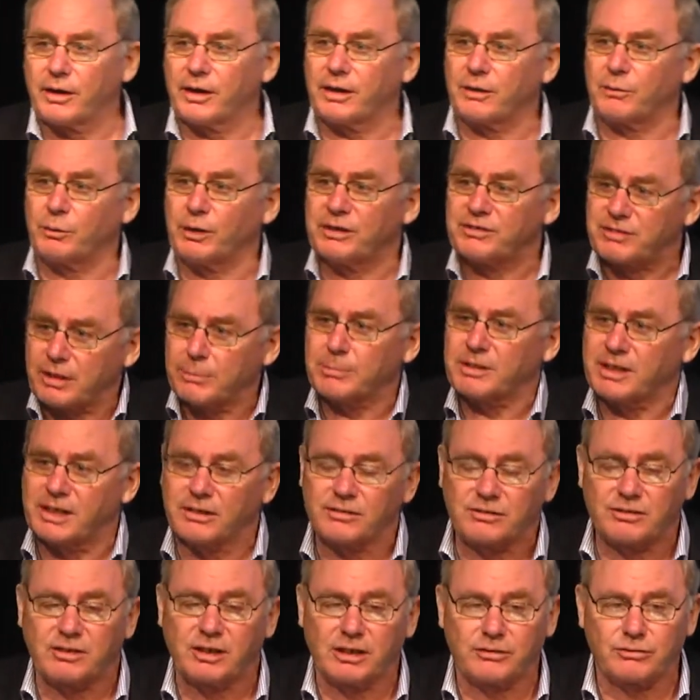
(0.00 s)
when something
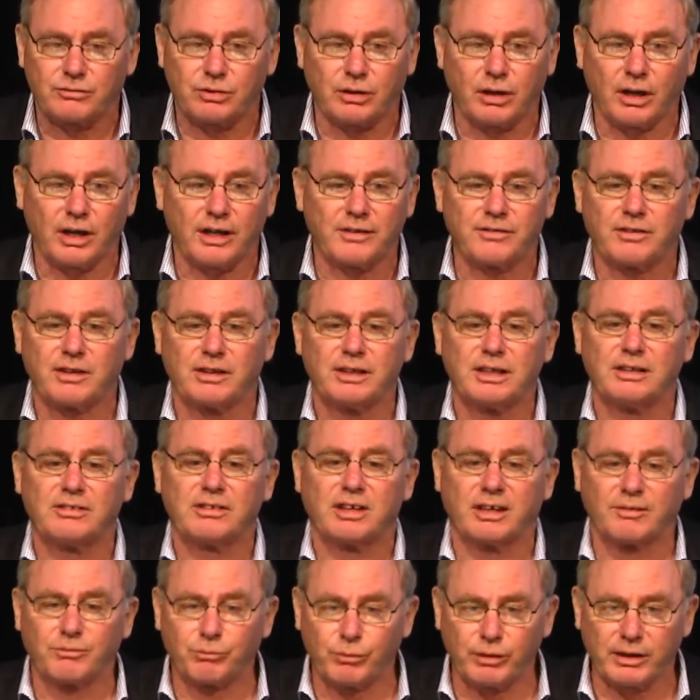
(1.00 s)
gets centralized, they need to
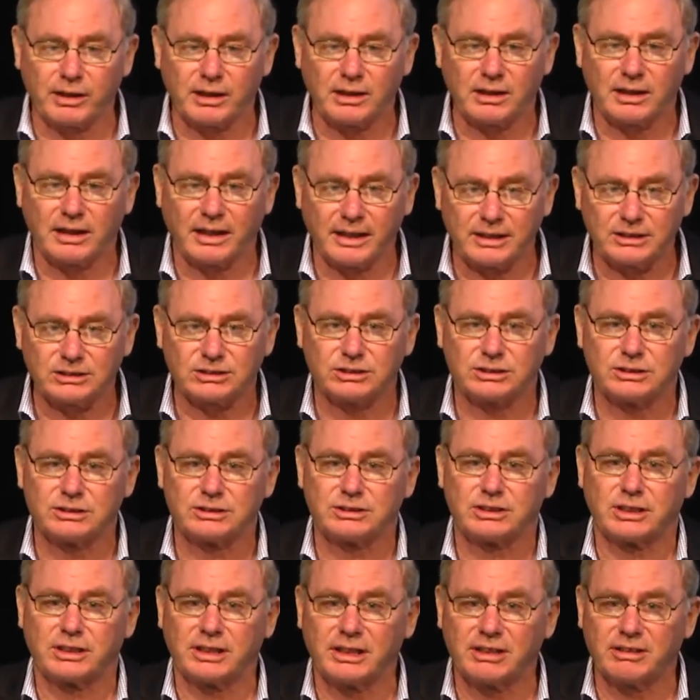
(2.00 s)
have regulations,
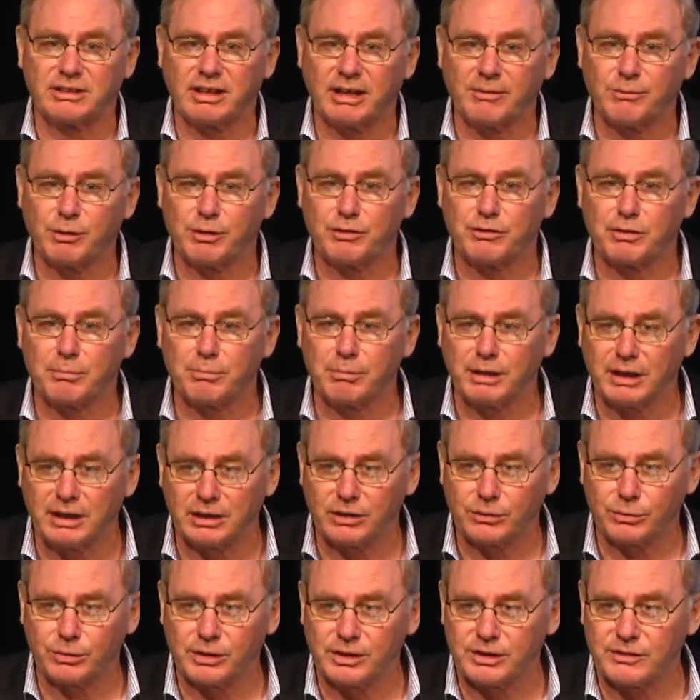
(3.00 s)
they need to have
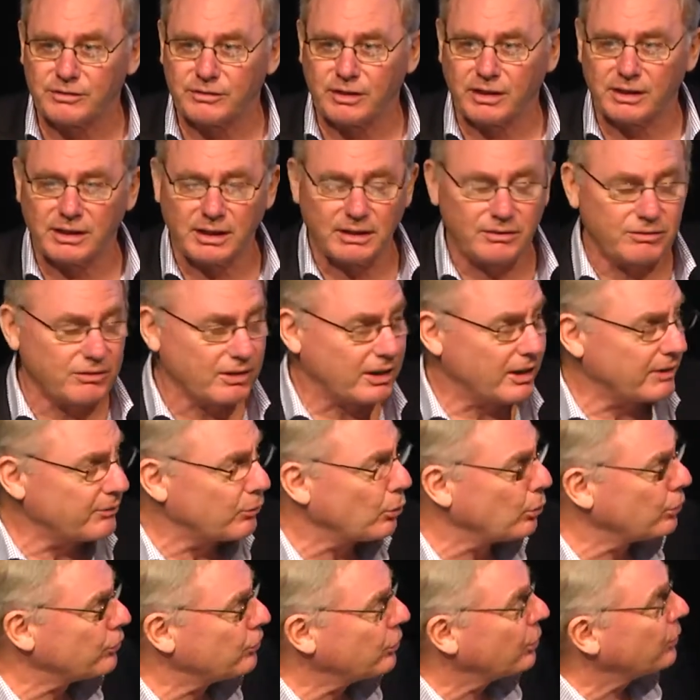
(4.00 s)
intermediaries, they need to have
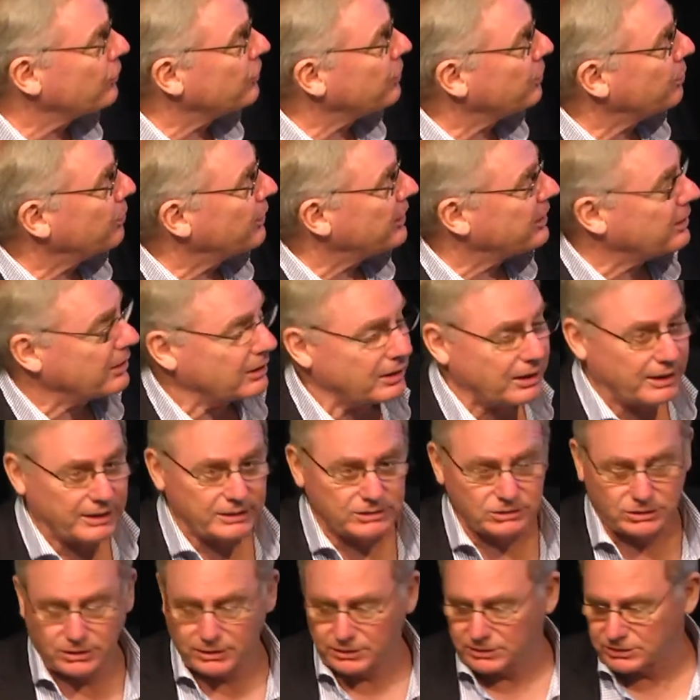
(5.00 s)
all sorts of
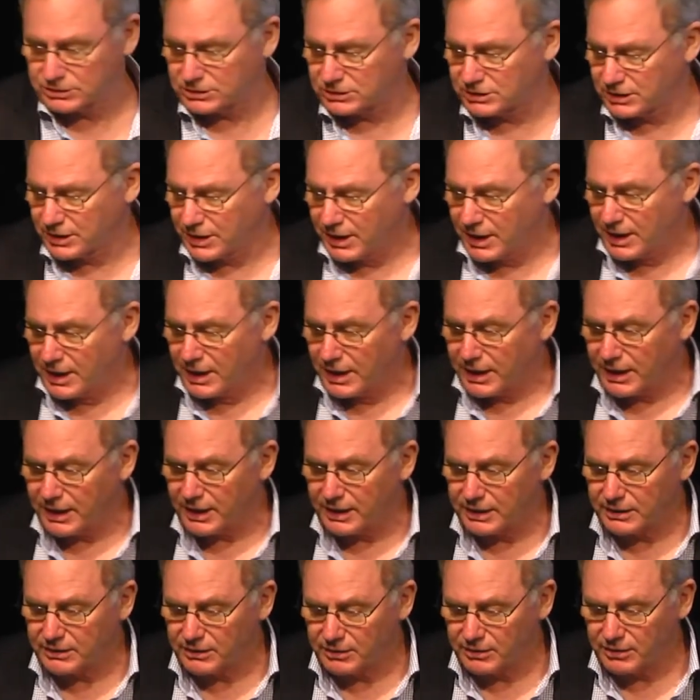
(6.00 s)
regulations.
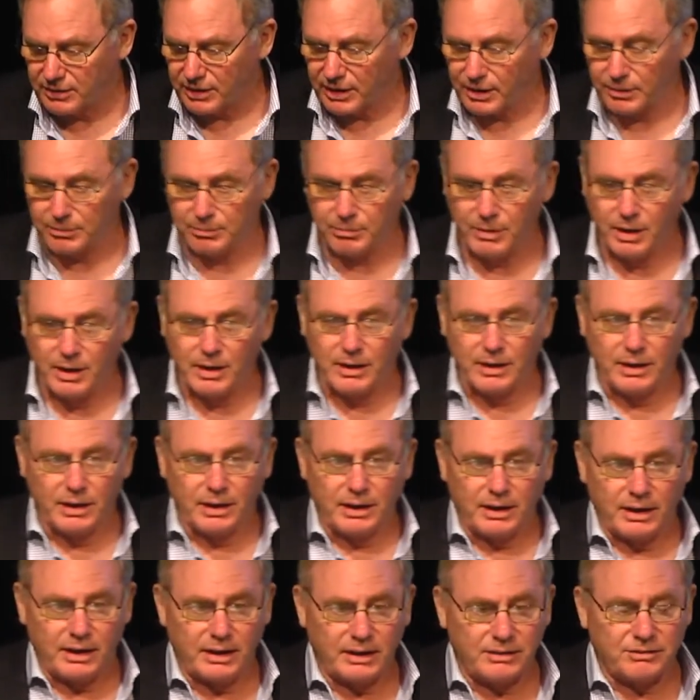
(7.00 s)
And
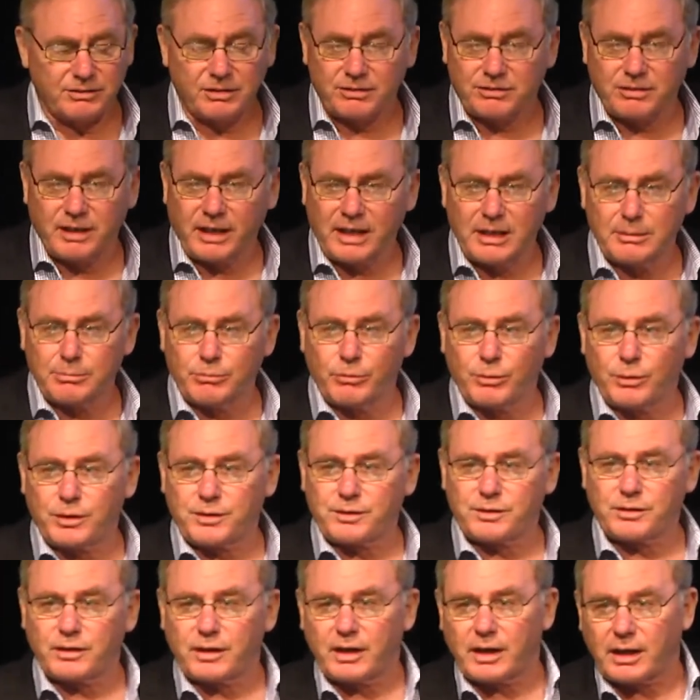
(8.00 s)
it's the same
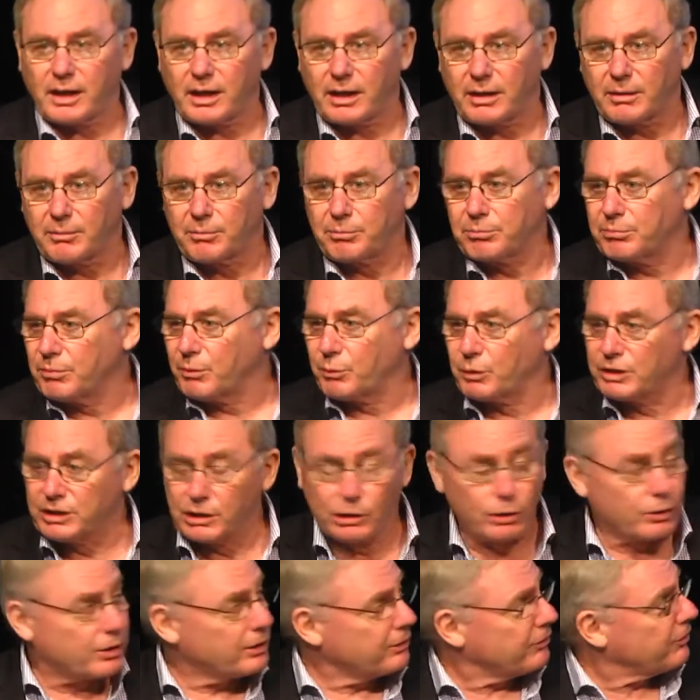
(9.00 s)
with when you
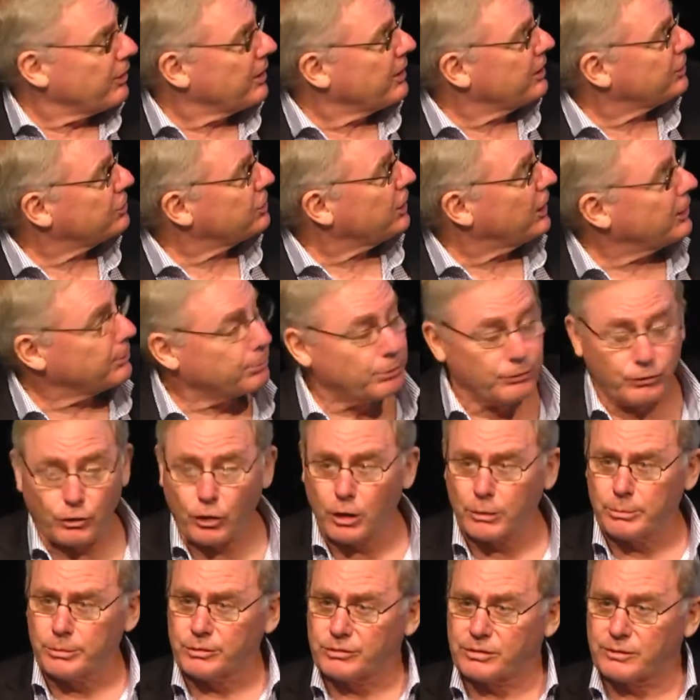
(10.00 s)
look at, say, the Chamber of
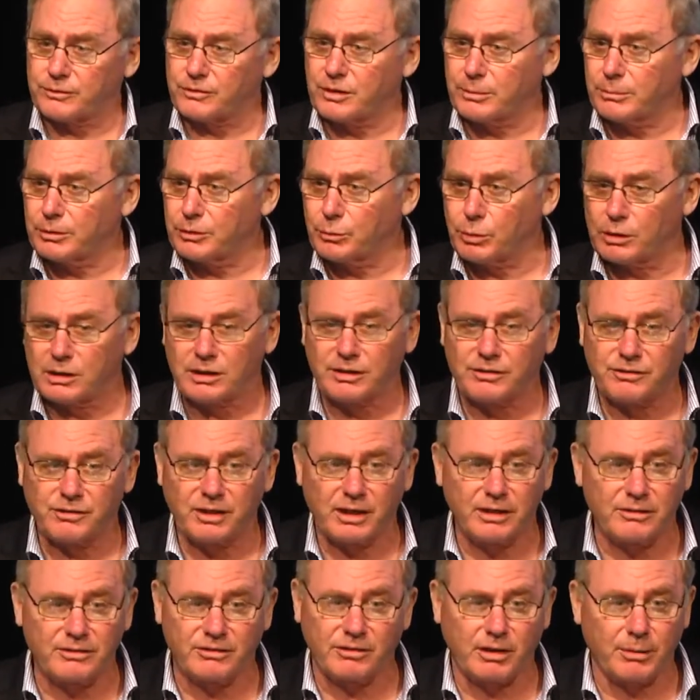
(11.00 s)
Commerce. If somebody wanted to
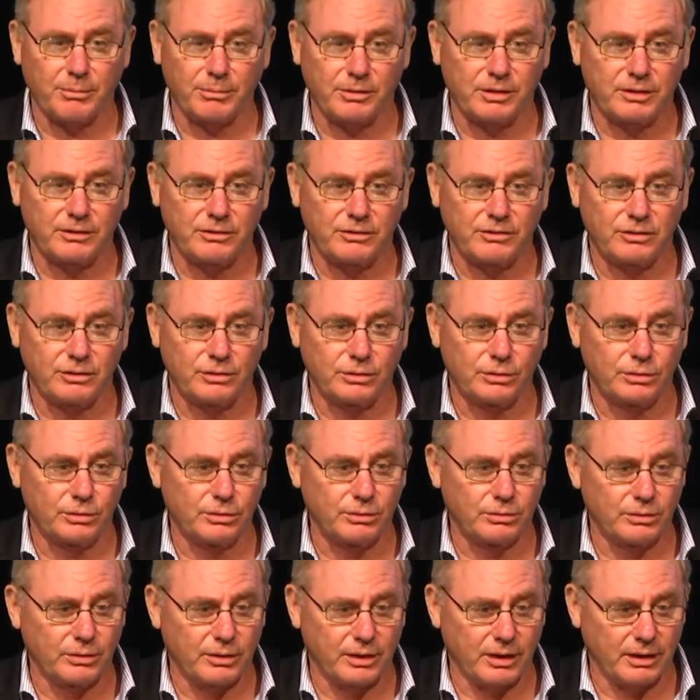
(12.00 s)
send something
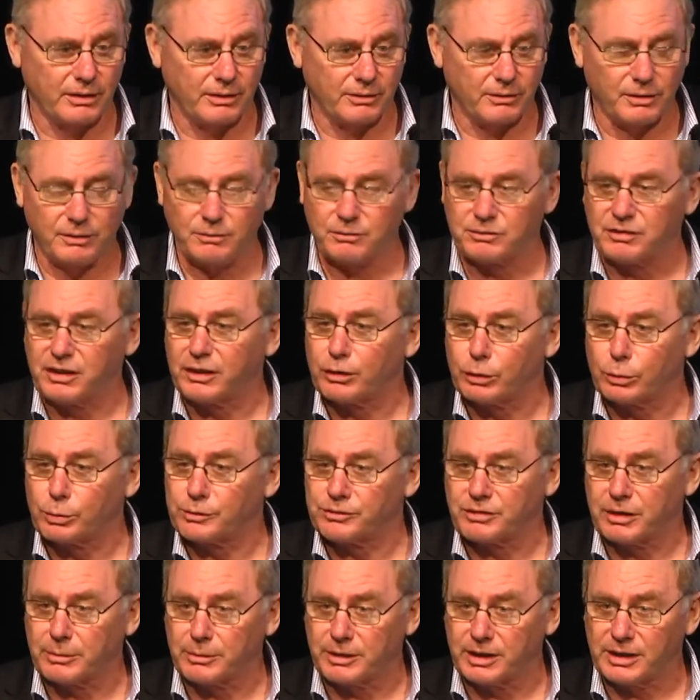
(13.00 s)
to deal with
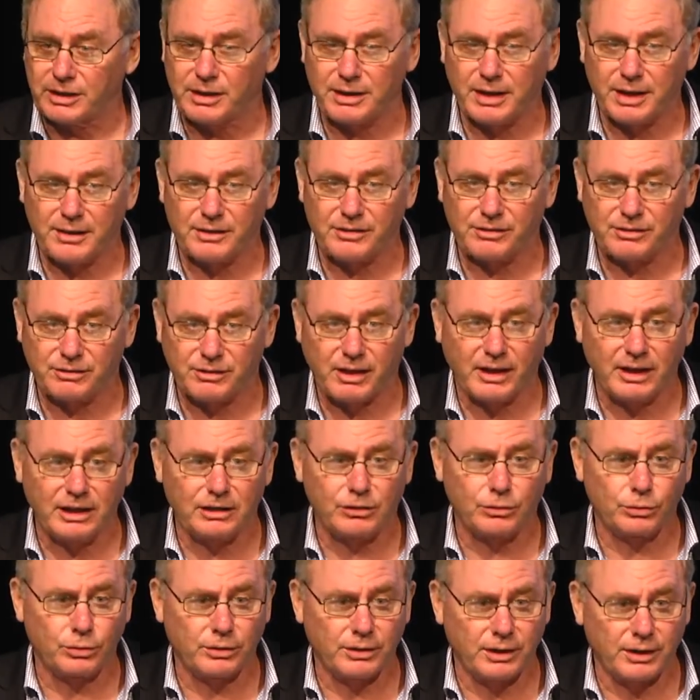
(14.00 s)
somebody in another
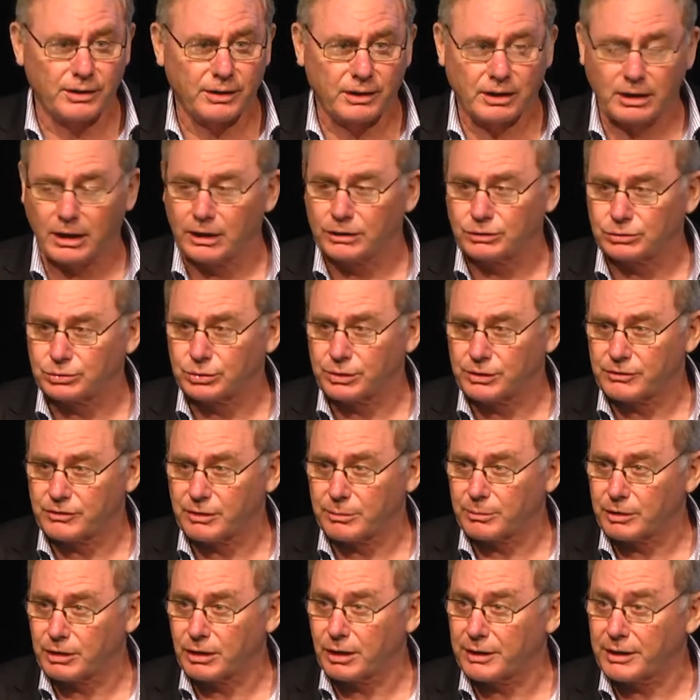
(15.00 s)
state or another country or
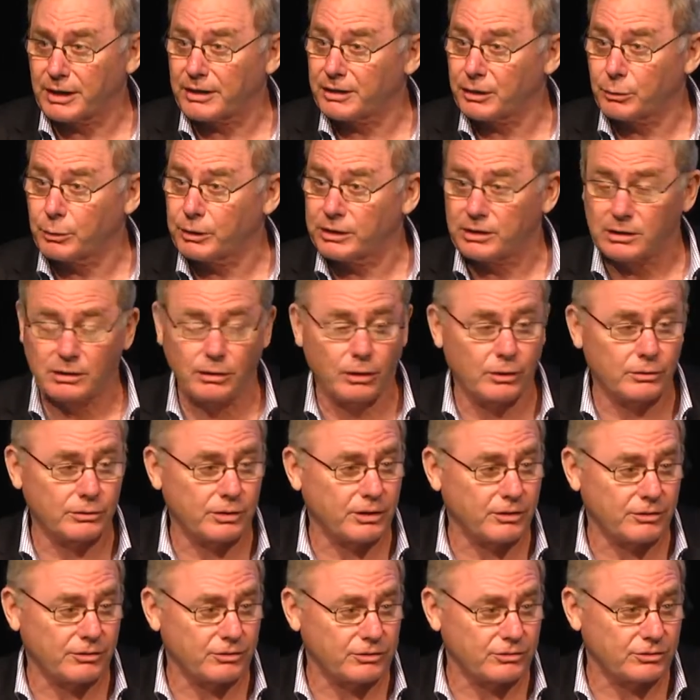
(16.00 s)
something like that, they went along to
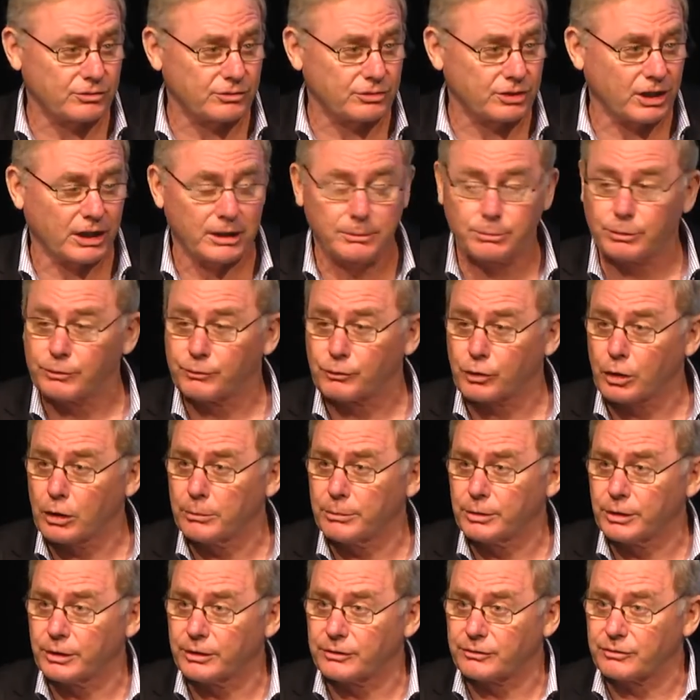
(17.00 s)
the Chamber of
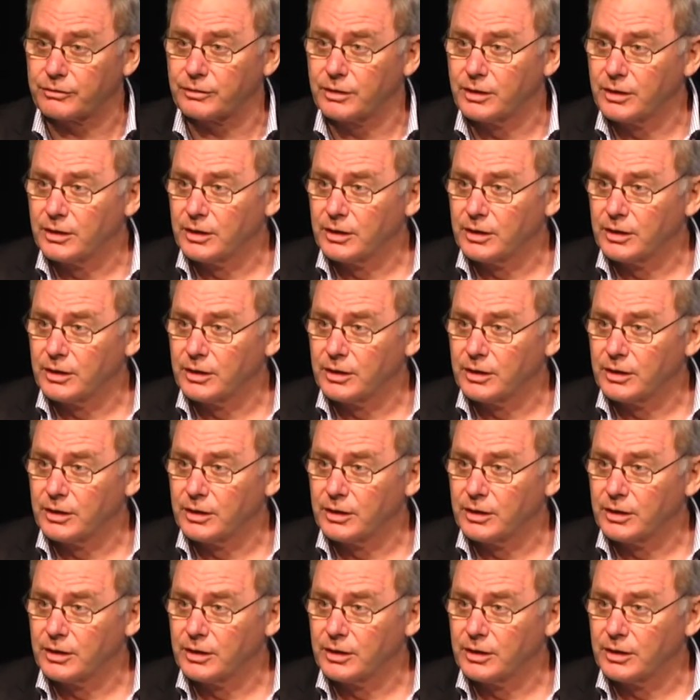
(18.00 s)
Commerce.